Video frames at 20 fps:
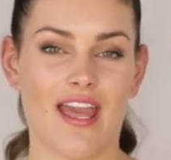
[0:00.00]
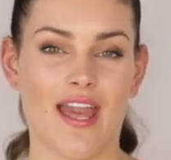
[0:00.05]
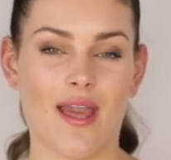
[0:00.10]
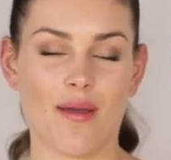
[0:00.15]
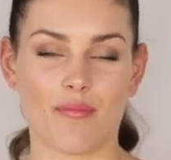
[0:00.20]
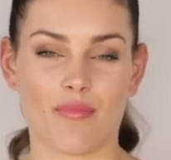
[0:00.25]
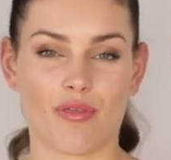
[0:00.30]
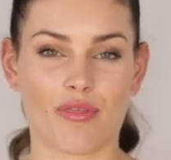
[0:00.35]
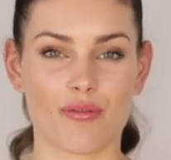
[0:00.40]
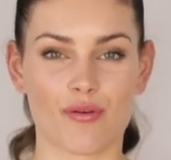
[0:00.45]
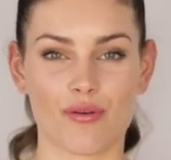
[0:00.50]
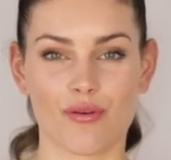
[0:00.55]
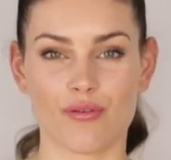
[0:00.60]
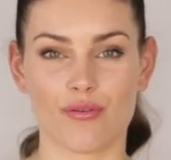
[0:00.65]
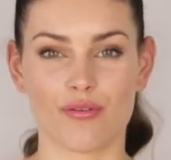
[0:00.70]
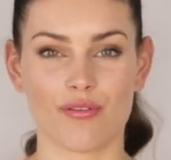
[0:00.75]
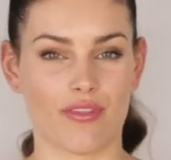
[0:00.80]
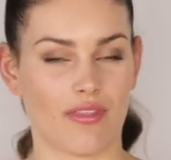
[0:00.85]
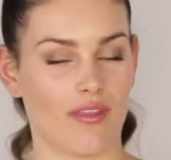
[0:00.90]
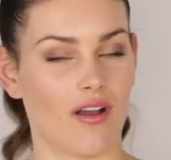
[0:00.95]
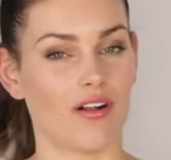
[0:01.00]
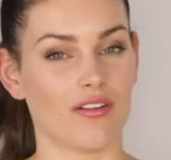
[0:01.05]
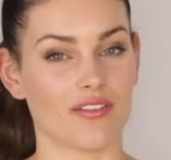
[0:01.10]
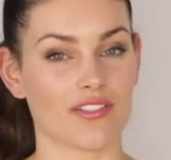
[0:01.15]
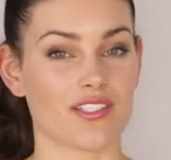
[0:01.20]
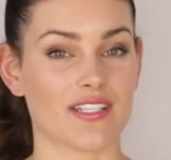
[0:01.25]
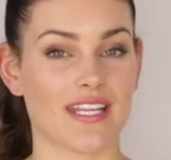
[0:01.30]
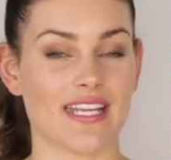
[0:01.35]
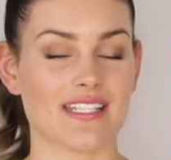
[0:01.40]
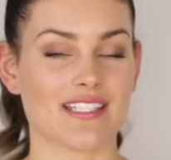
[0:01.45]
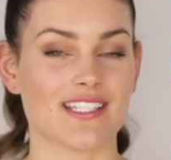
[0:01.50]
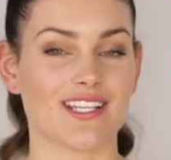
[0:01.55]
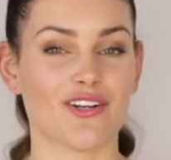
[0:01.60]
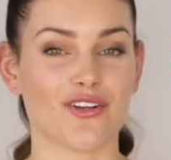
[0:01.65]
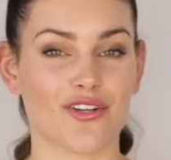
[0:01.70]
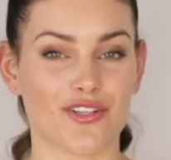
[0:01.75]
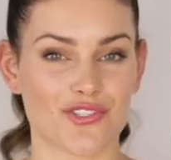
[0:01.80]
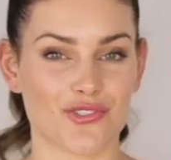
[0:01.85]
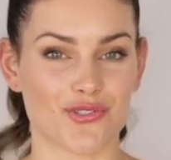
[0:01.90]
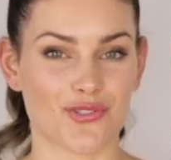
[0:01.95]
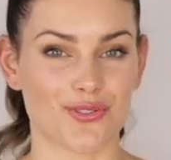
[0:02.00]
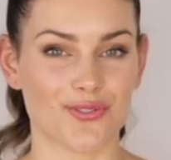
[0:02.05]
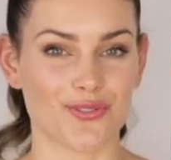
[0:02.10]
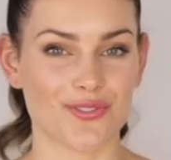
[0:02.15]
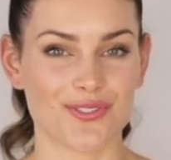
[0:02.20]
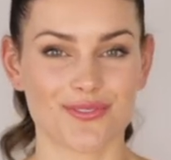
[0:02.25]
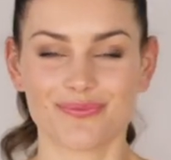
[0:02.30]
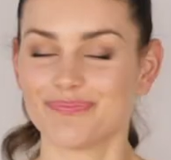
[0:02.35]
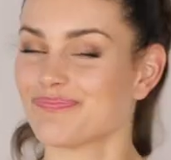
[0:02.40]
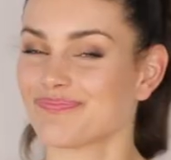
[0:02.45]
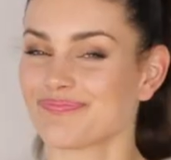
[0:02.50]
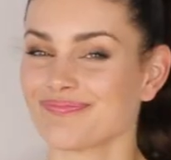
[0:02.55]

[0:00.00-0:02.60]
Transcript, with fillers: um, through alternating nostrils.